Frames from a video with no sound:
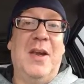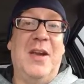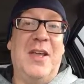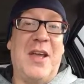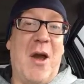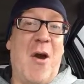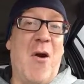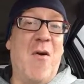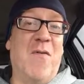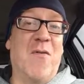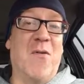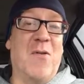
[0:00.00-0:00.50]

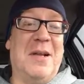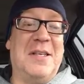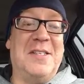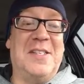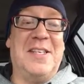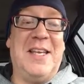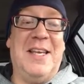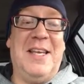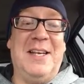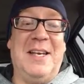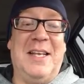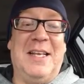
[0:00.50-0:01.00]
The over
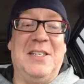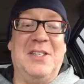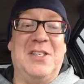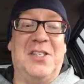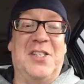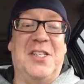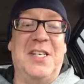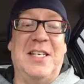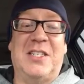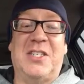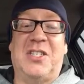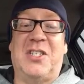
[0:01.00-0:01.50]
has hit in
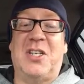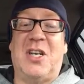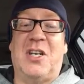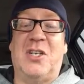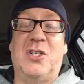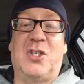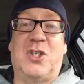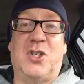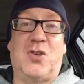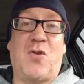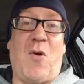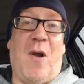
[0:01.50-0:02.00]
six
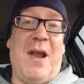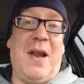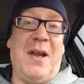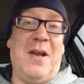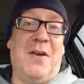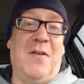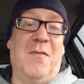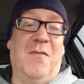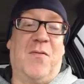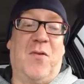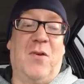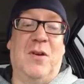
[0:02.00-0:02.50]
straight
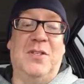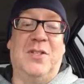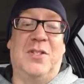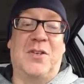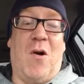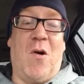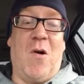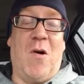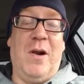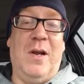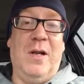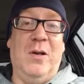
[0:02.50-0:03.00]
for the
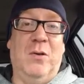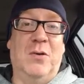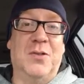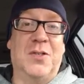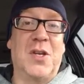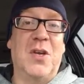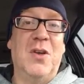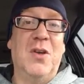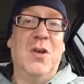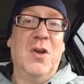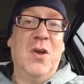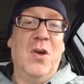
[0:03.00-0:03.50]
Tar
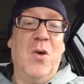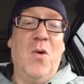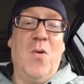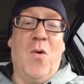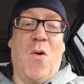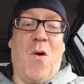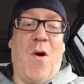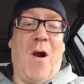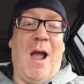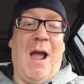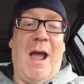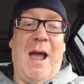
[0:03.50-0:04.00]
Heels,
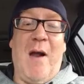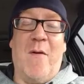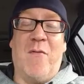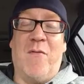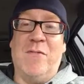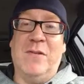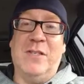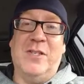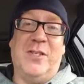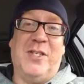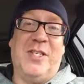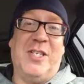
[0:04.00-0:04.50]
who are
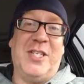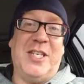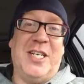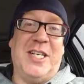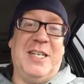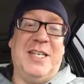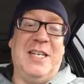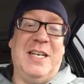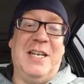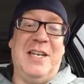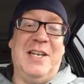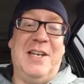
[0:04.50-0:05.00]

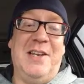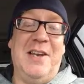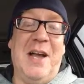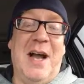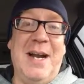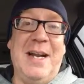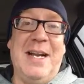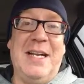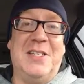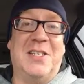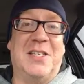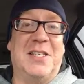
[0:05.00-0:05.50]
averaging
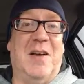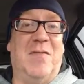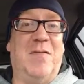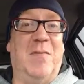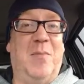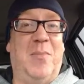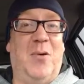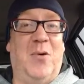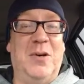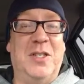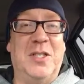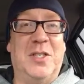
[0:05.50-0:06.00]

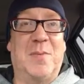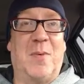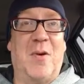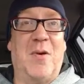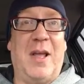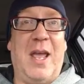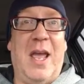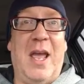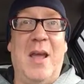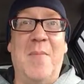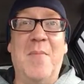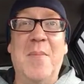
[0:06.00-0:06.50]
97 points
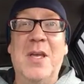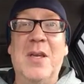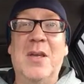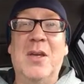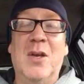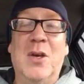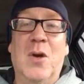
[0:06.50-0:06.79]
per game,